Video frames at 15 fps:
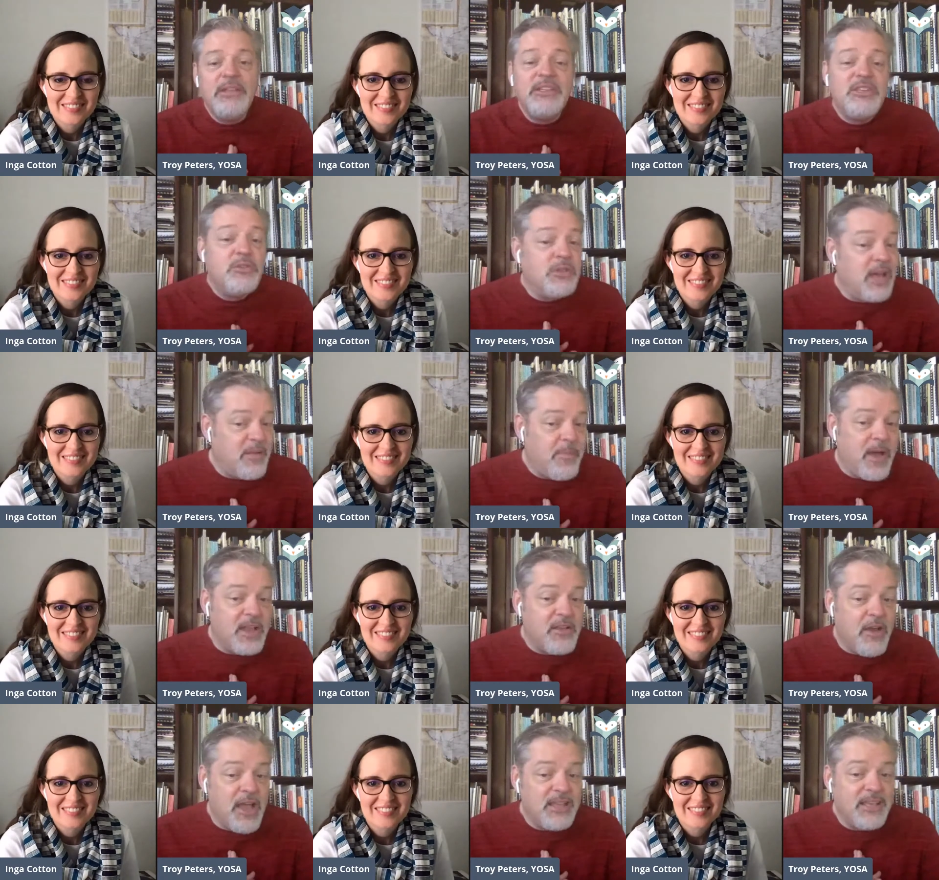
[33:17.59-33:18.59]
Speaker 1: I listen to a lot of
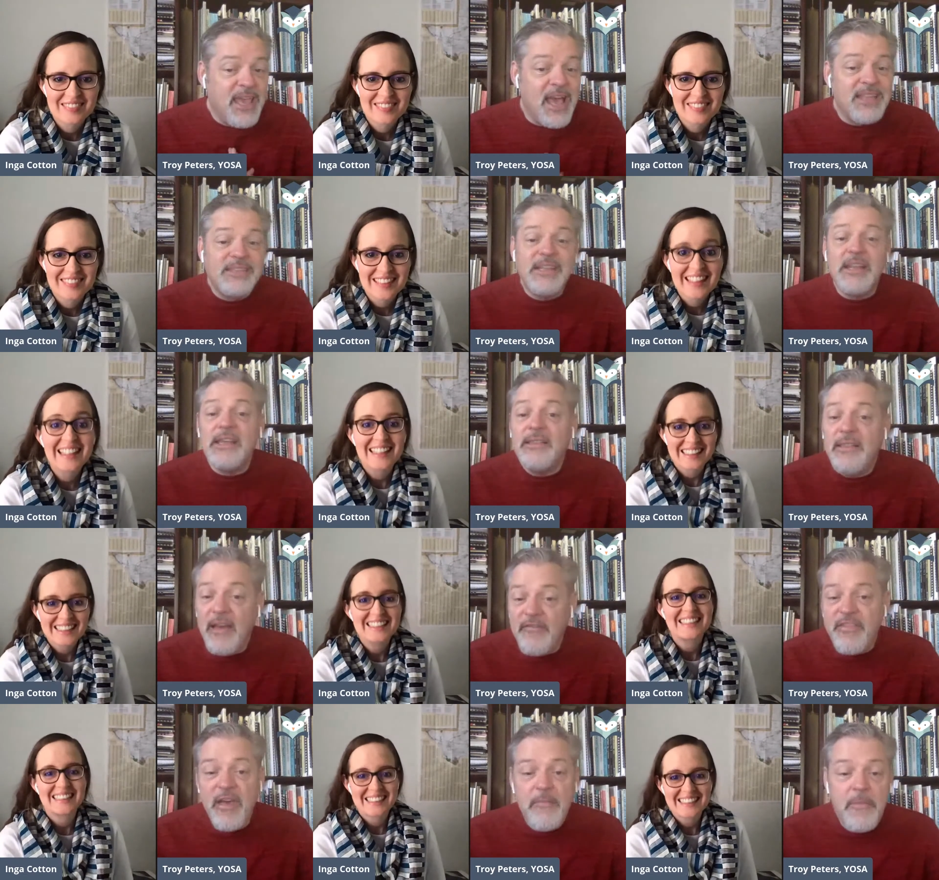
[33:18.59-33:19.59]
podcasts and I
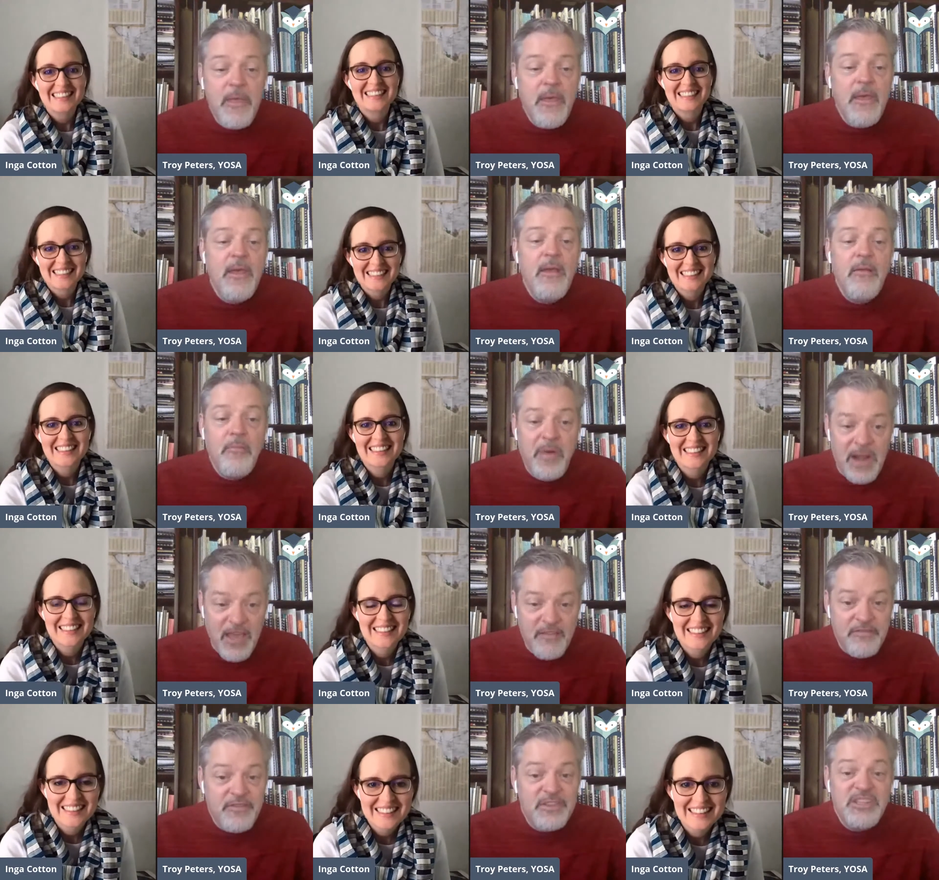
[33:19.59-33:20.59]
love them, but
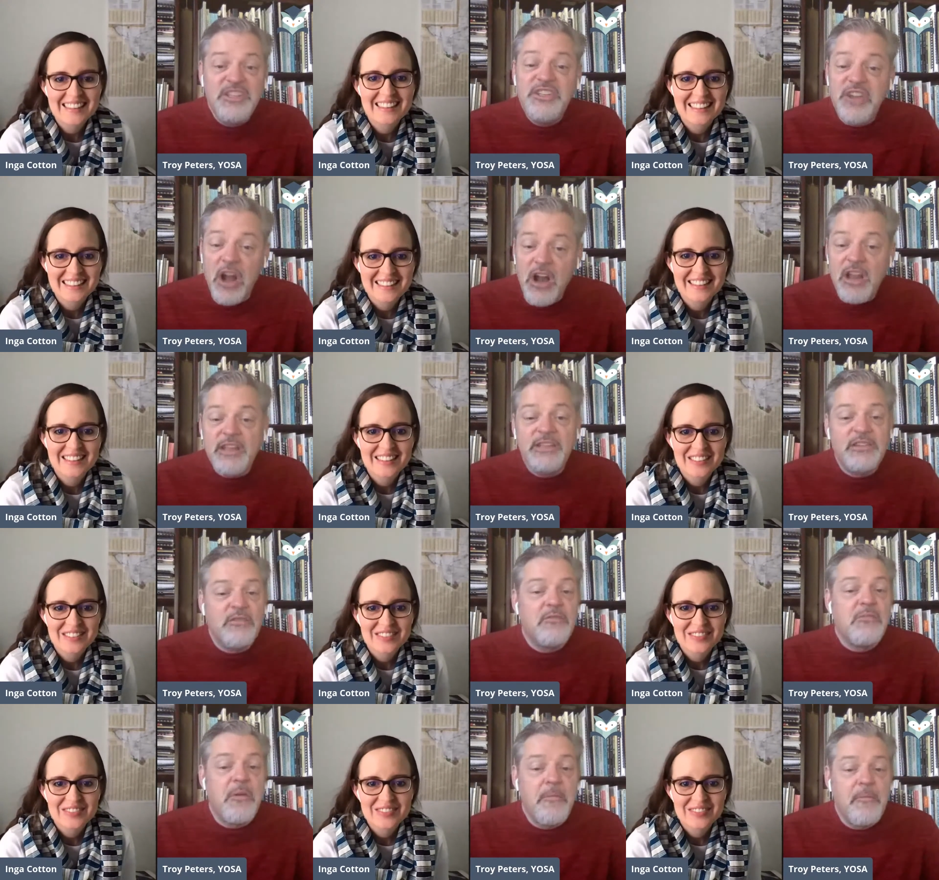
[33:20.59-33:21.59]
I've started to
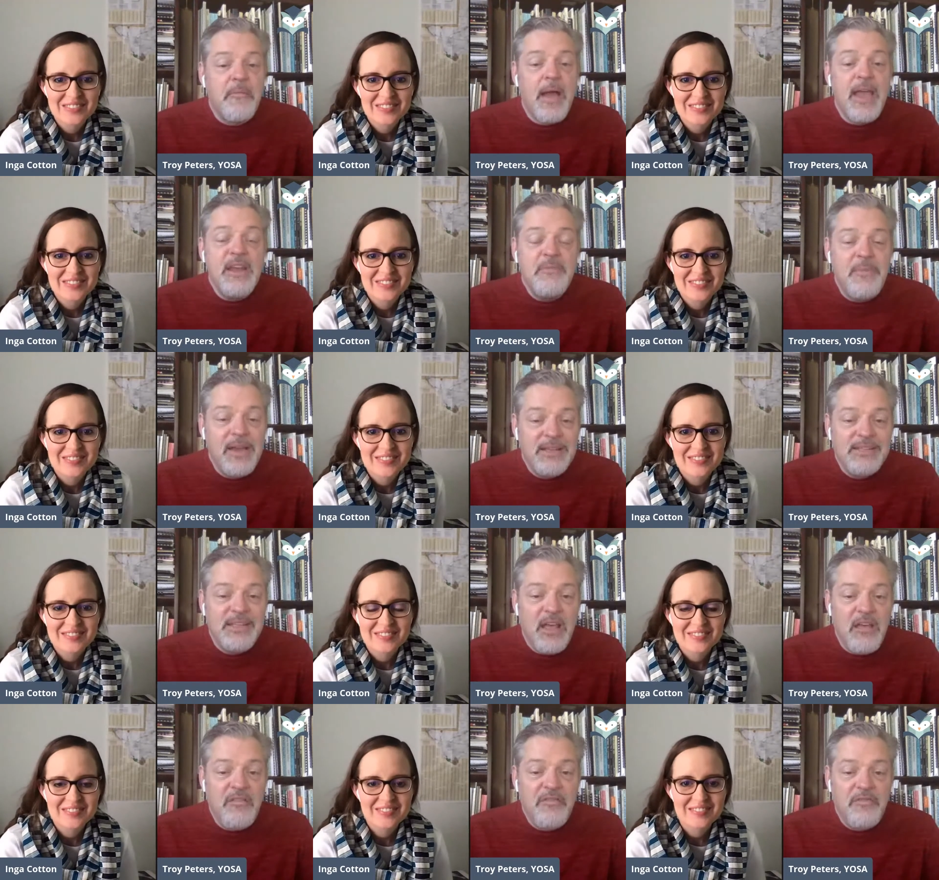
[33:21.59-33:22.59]
remind
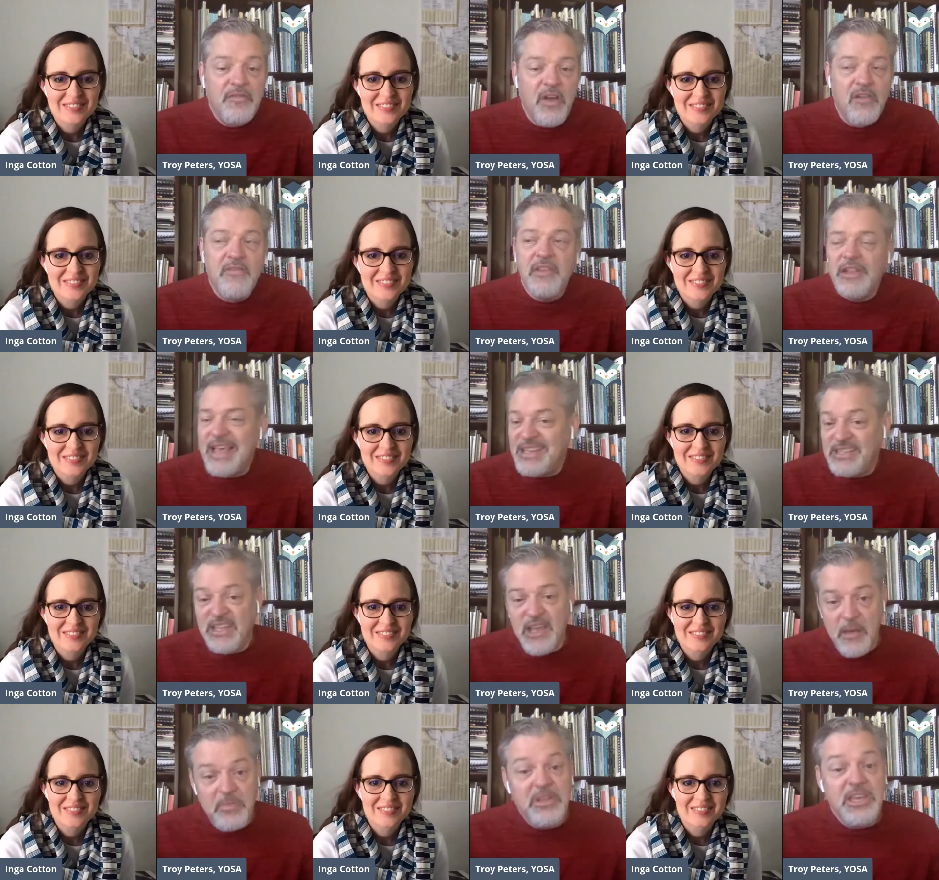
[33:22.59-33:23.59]
myself over the last
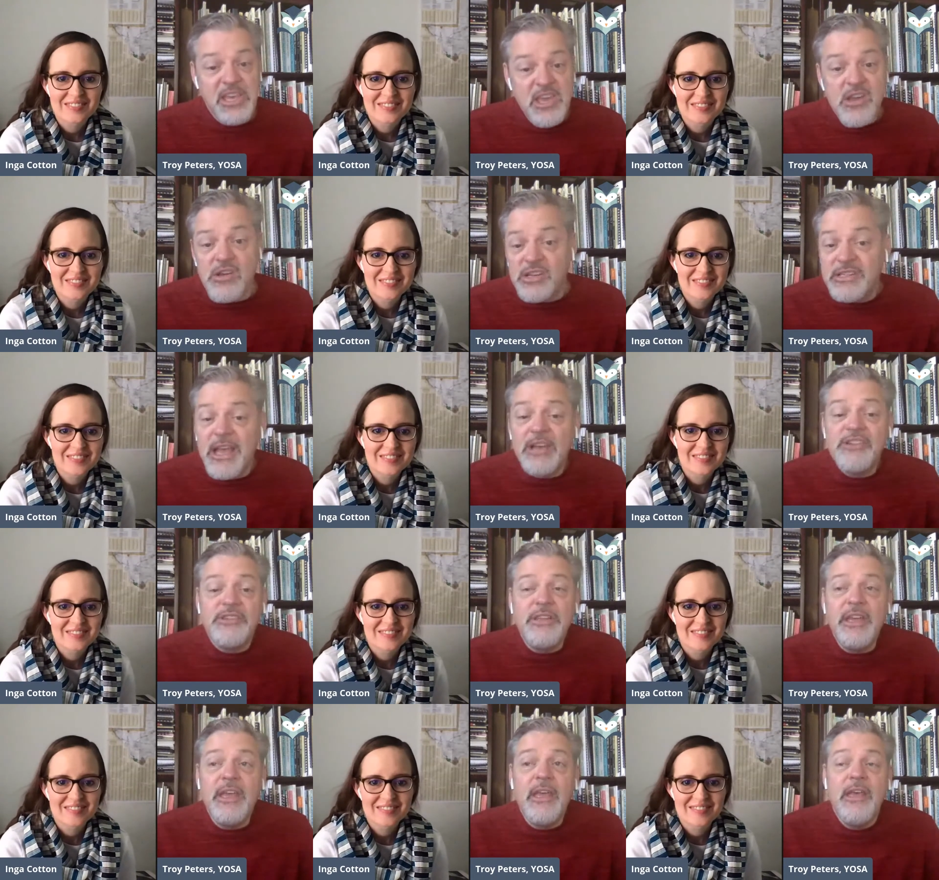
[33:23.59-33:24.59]
couple of years
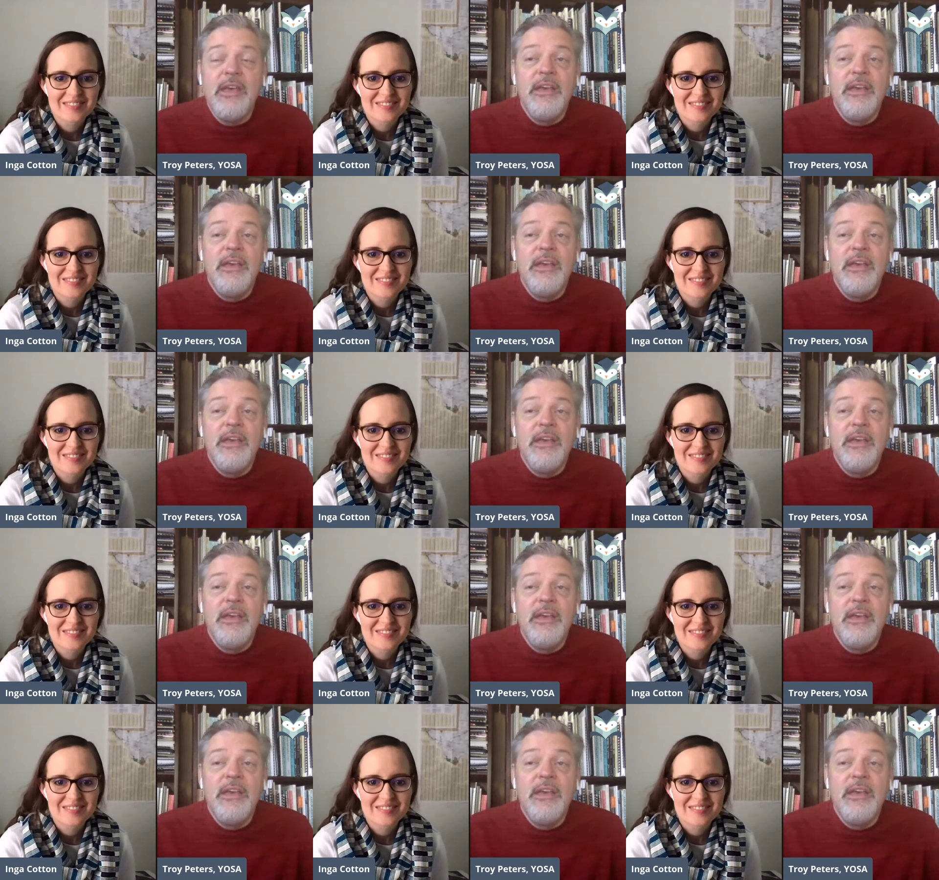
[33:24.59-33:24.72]
actually